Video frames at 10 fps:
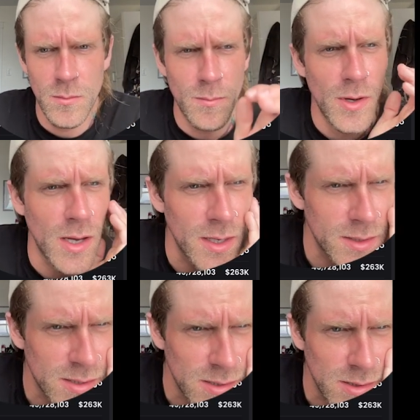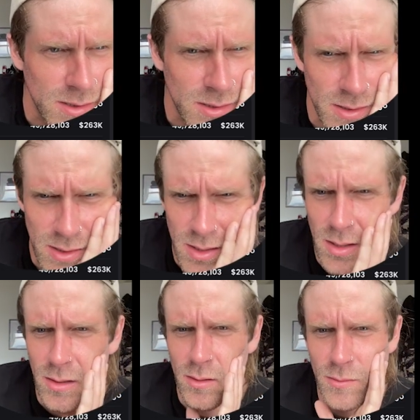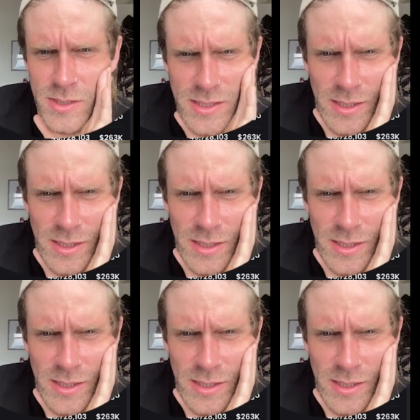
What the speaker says: but the reason I